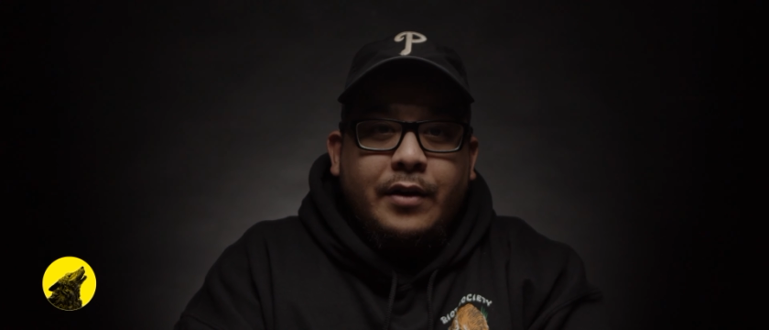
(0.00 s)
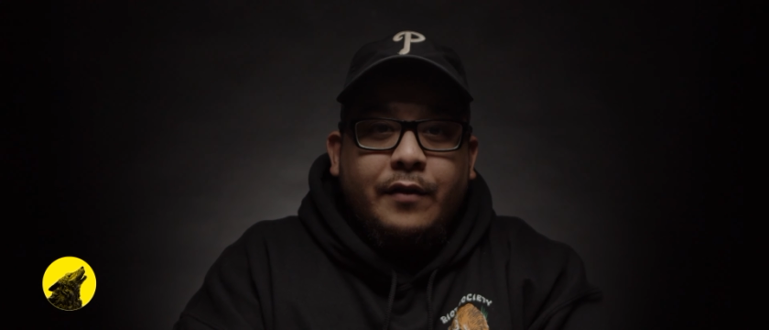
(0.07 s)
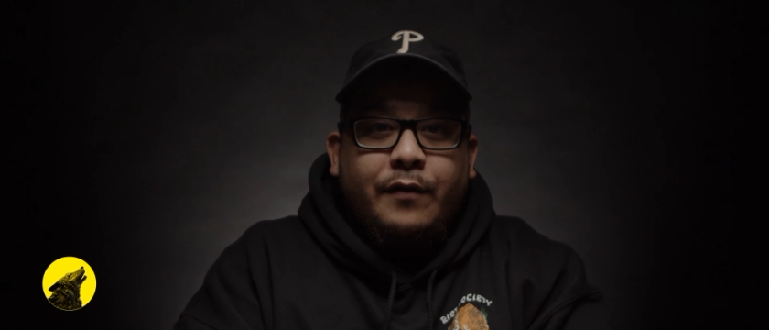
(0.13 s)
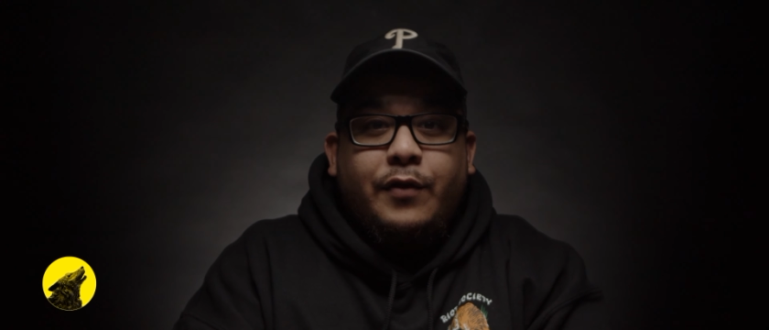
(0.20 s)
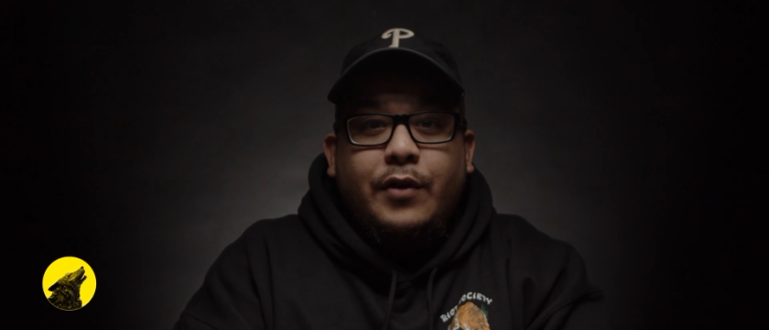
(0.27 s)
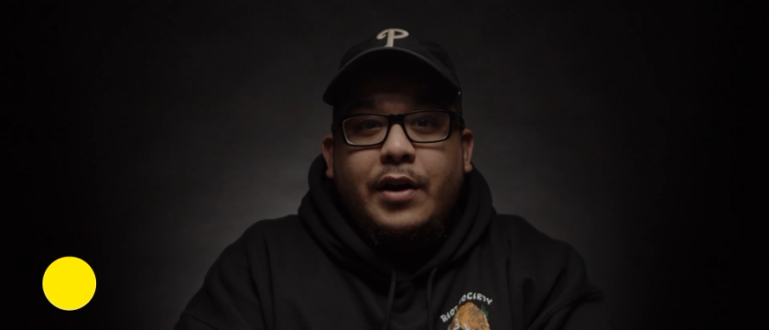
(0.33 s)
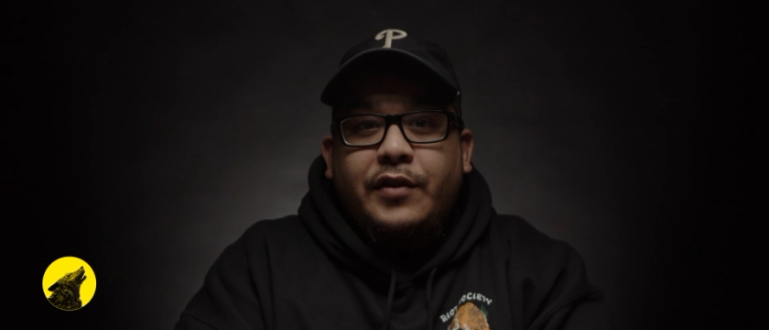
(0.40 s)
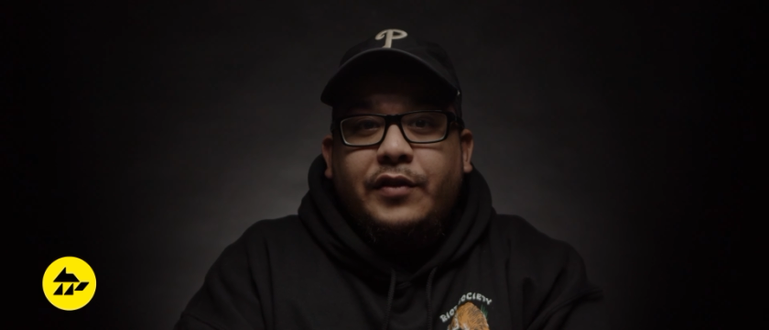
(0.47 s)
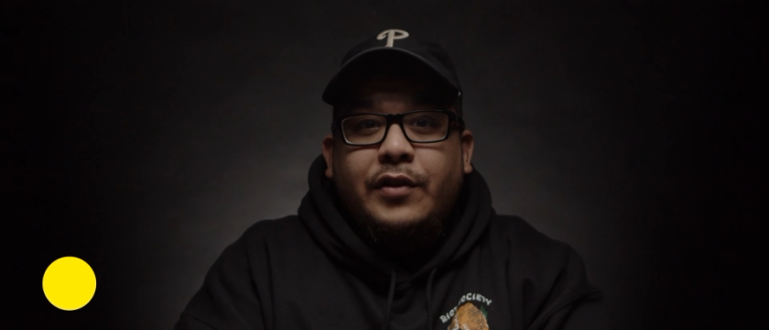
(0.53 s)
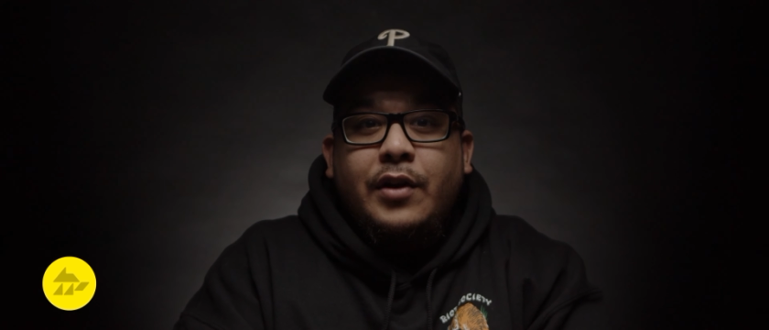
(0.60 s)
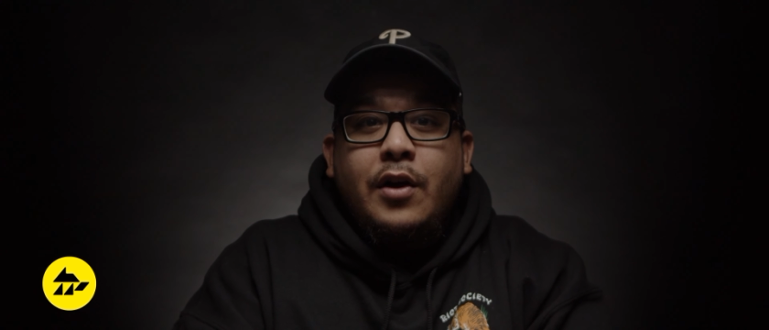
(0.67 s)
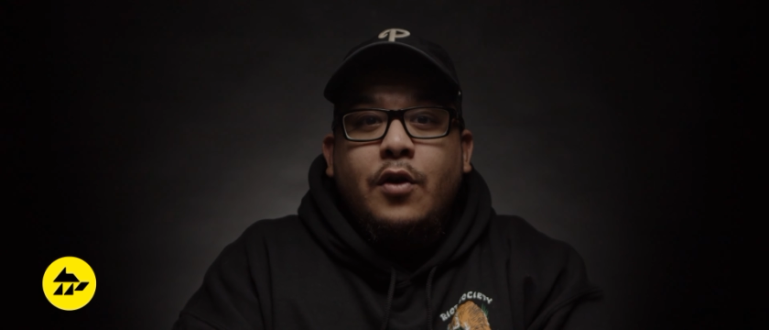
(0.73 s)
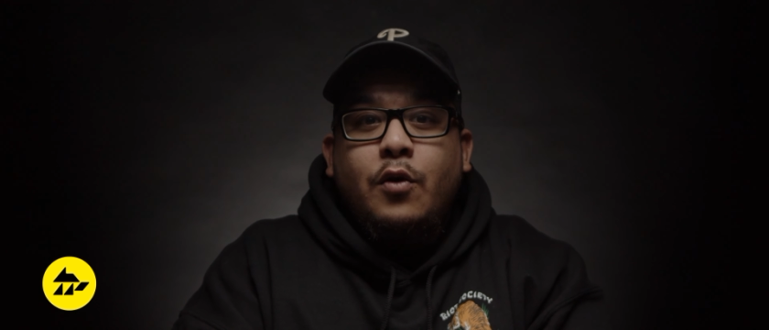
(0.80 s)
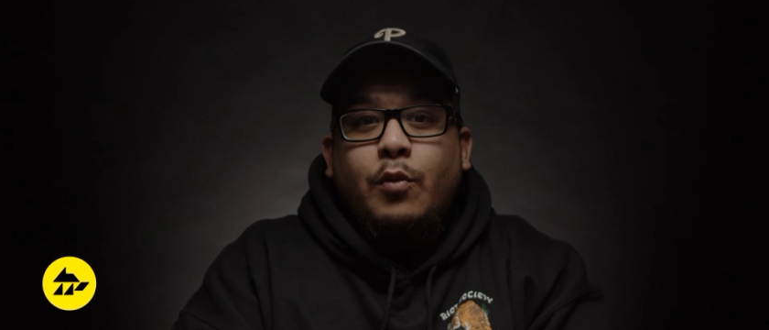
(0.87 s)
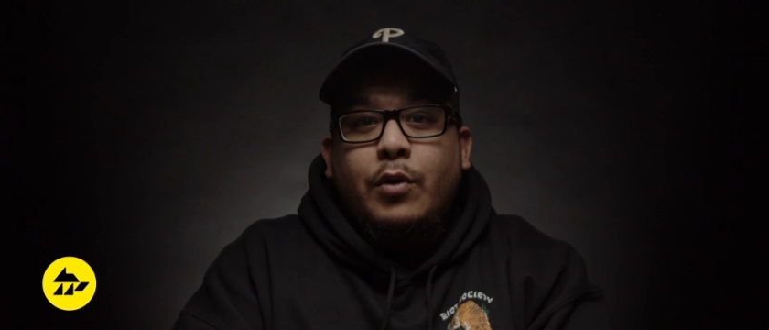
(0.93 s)
For us,
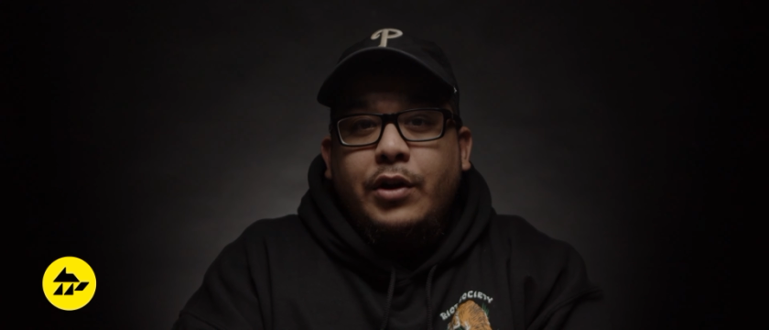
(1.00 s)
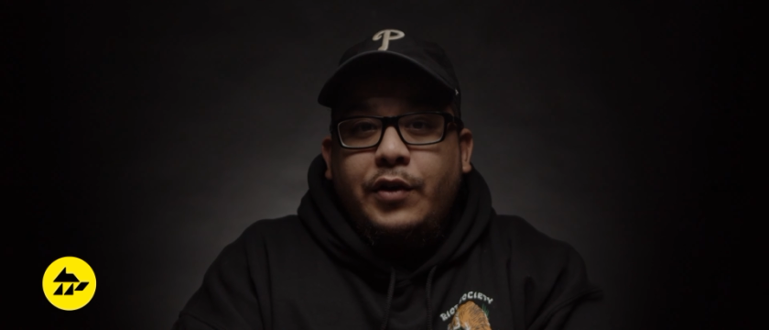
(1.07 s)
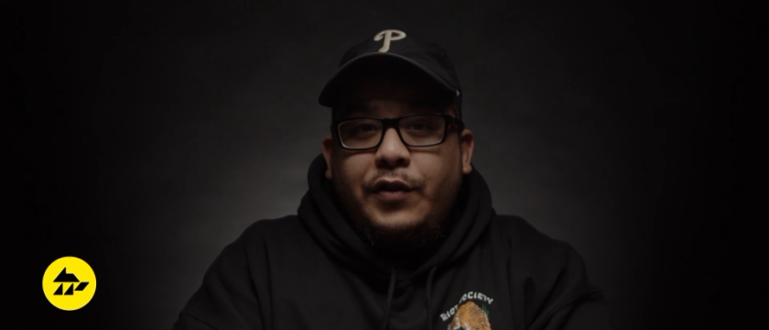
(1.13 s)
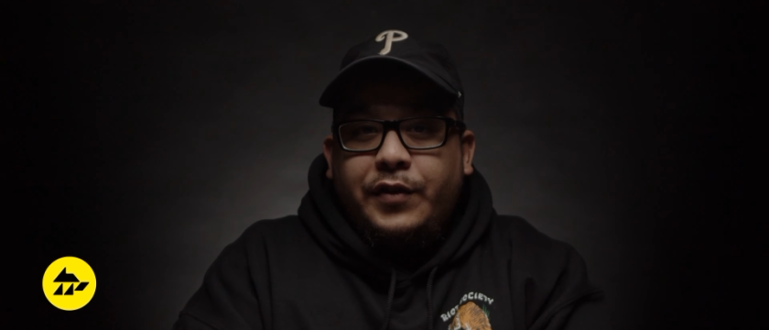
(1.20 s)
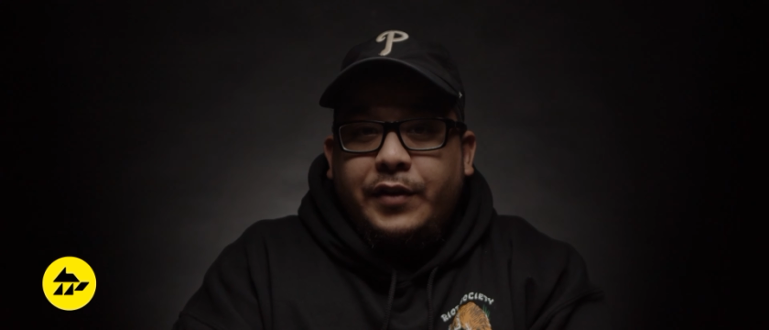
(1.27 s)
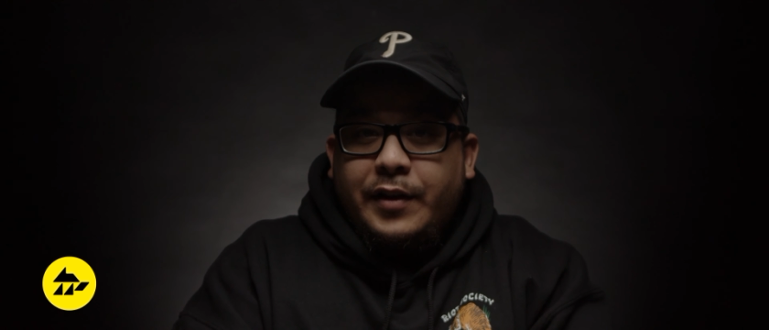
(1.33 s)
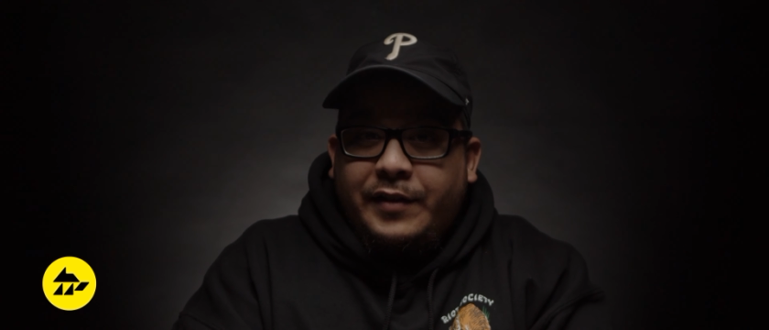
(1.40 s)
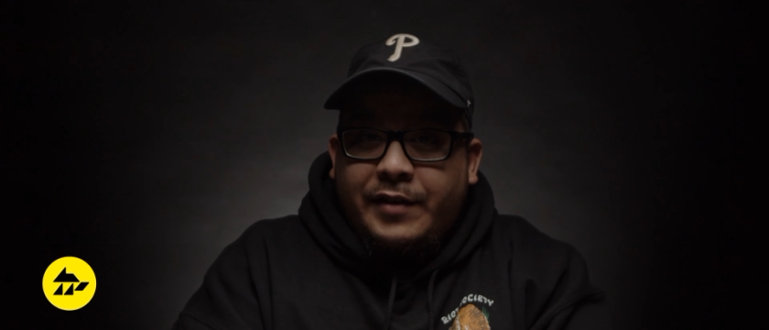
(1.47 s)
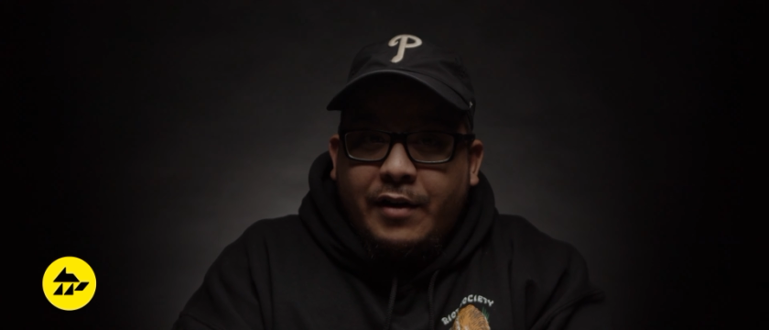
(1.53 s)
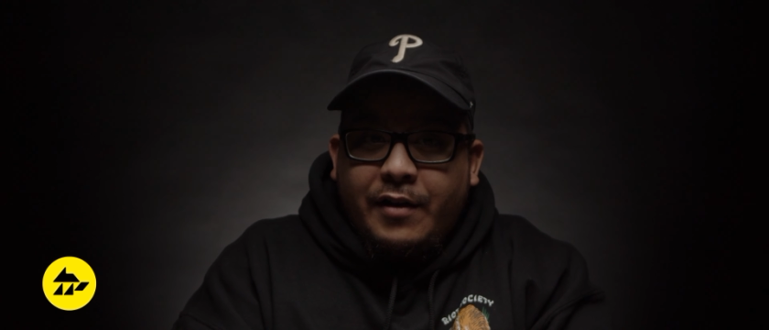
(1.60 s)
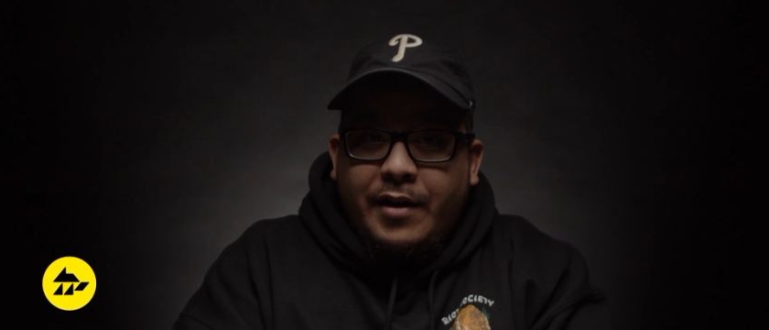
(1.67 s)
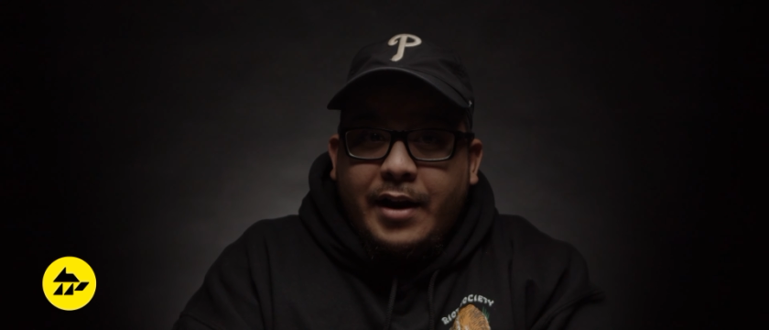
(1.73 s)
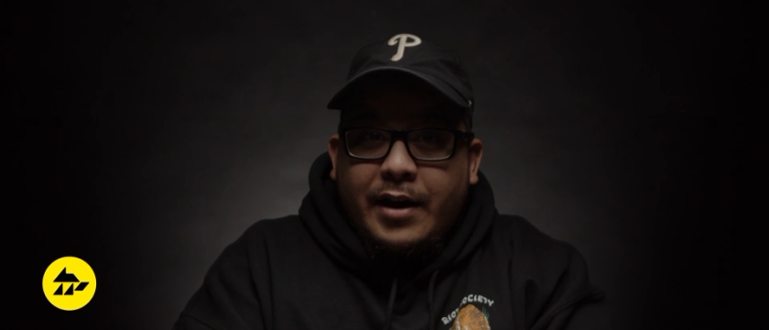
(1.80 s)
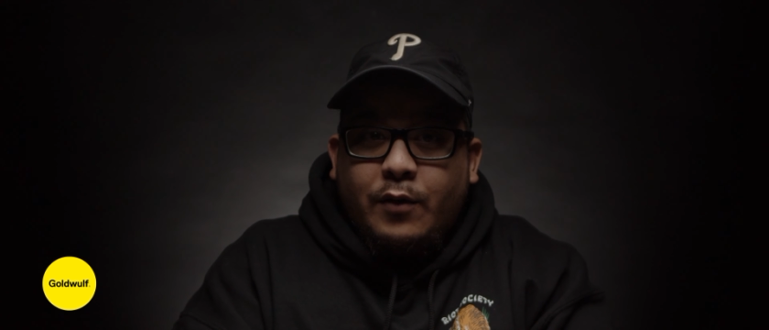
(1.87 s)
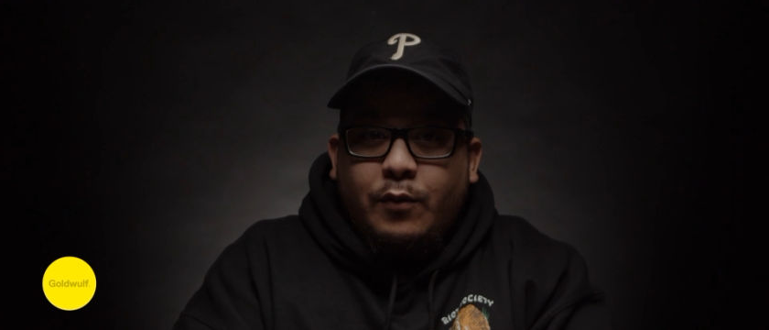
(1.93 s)
we're using the
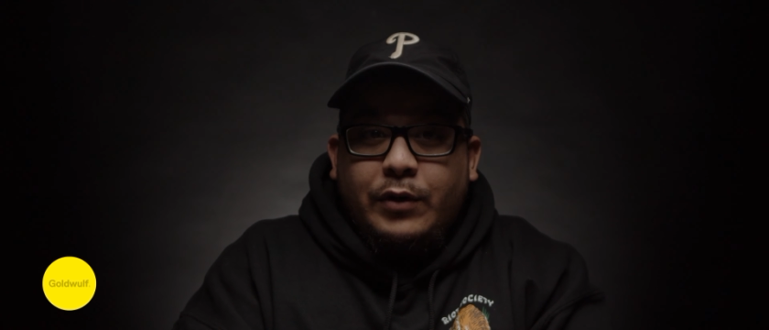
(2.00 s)
Teradek,